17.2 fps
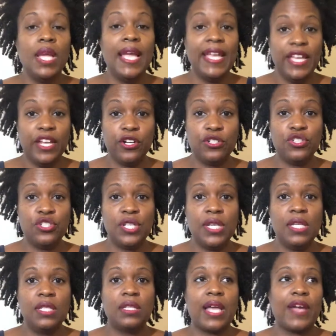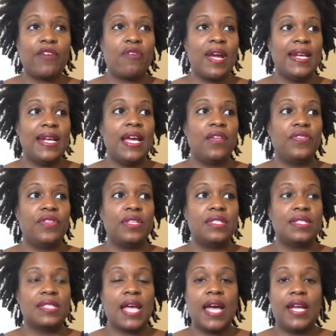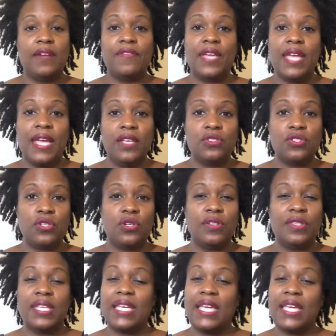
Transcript: energy, like right now the sign of Cancer and the